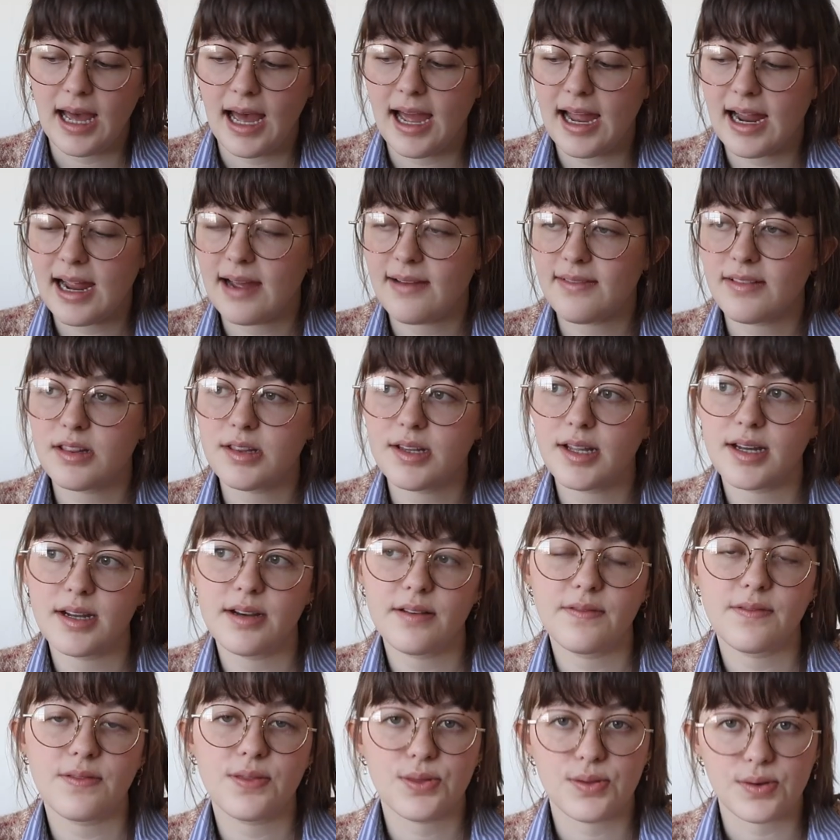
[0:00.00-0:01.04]
I have a lot
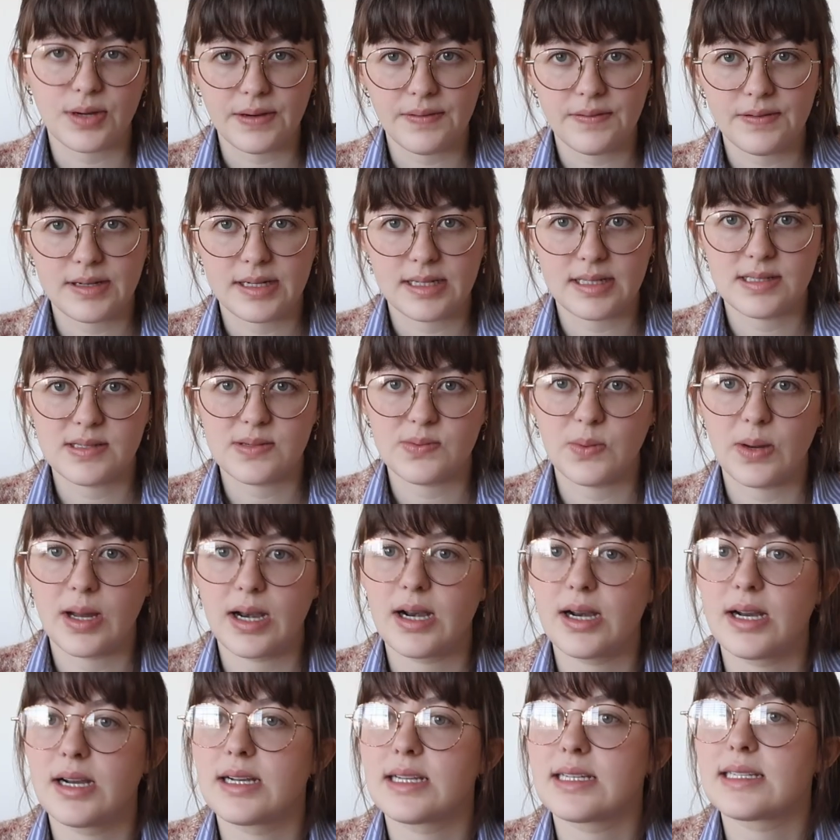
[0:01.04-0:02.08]
of thrifted
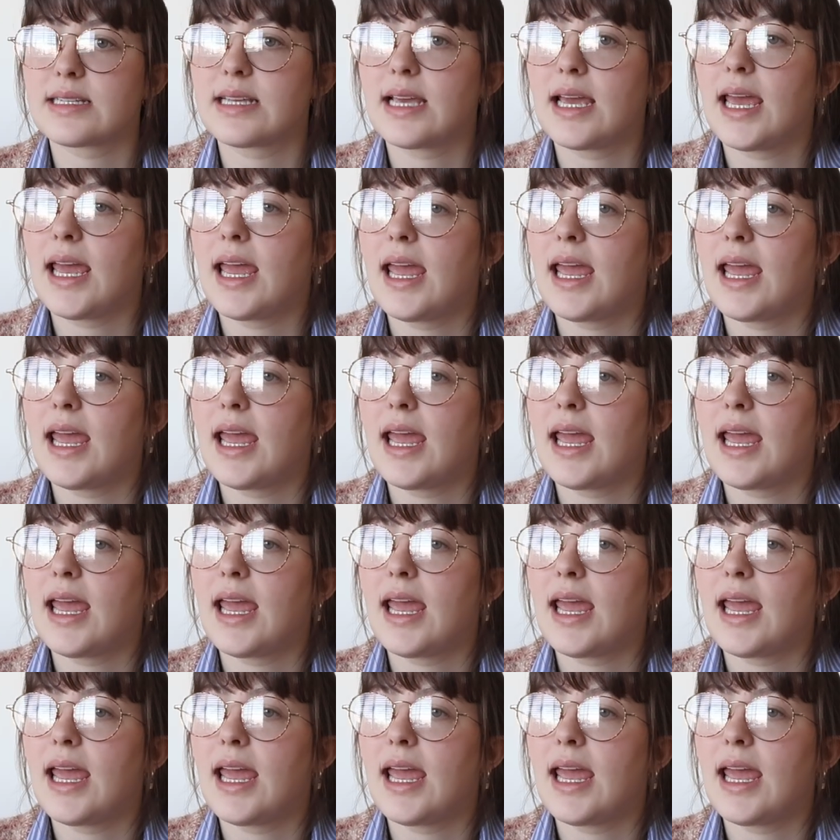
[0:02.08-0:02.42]
sweaters